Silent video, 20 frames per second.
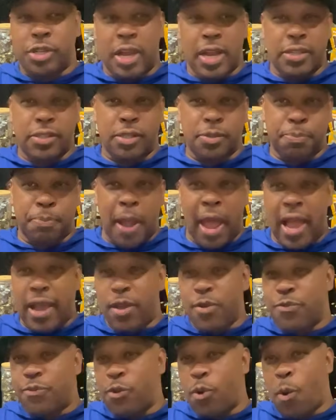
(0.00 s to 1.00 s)
Angeles, back
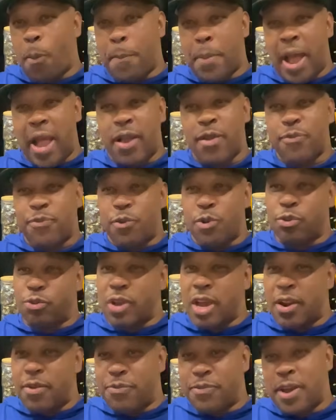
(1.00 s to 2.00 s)
and forth,
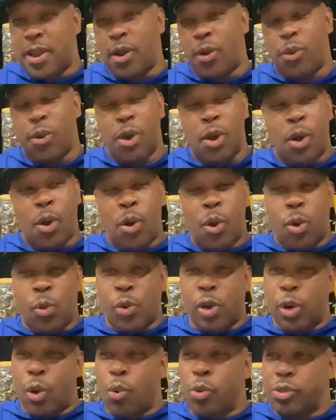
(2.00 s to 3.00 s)
trying to find out
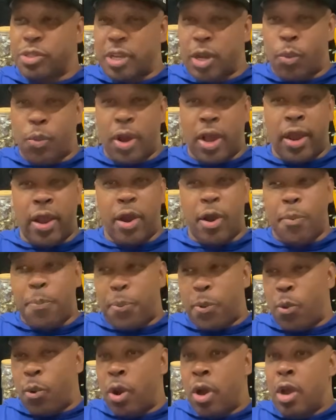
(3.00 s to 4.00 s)
what hotel, what
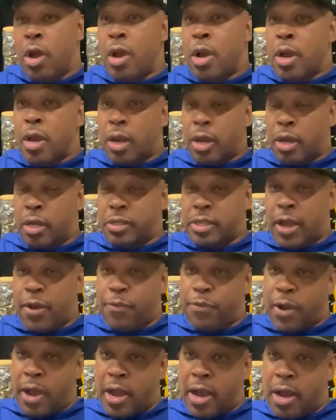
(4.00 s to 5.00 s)
airport, because
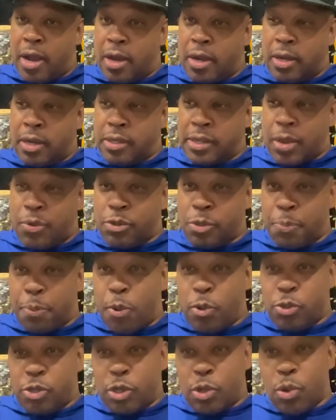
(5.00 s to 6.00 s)
I was
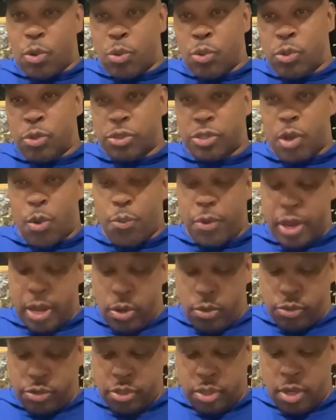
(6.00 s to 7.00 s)
supposed to go somewhere
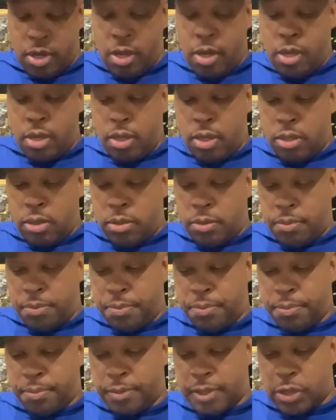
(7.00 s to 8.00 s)
else.
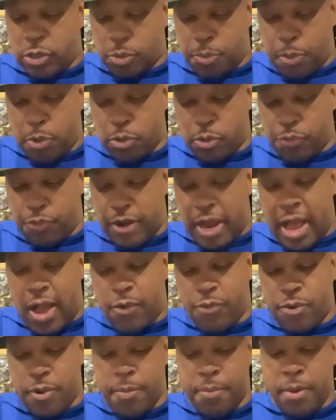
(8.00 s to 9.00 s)
I was supposed to fly
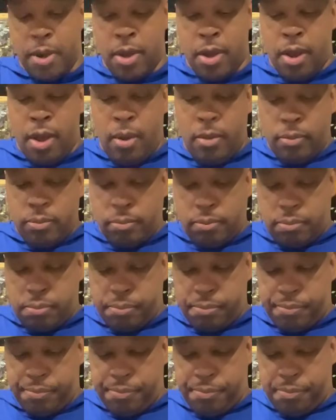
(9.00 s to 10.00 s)
from
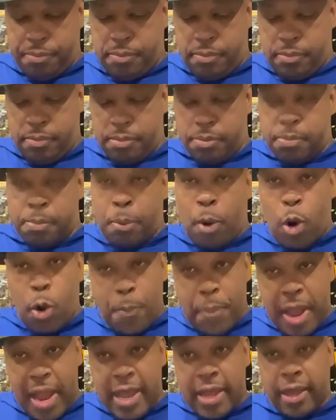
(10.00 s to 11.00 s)

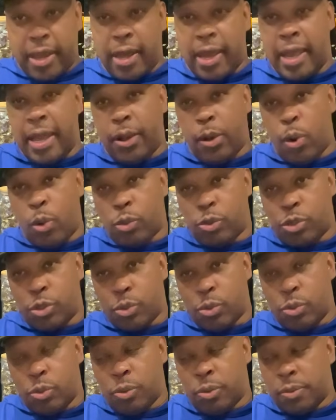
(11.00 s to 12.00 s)
Burbank and go
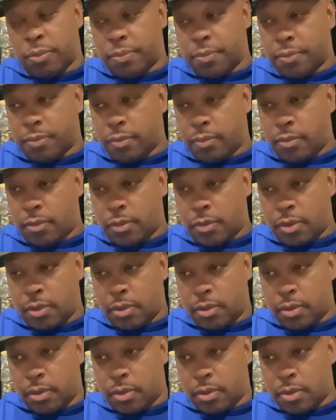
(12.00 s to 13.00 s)
to
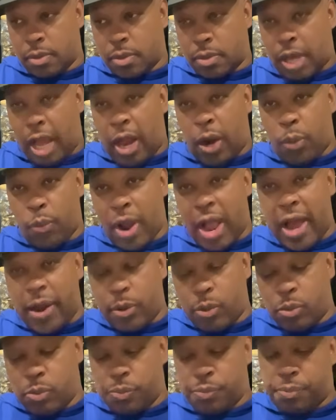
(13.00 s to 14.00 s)

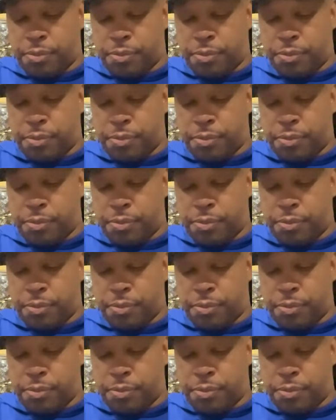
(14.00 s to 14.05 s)
Colorado.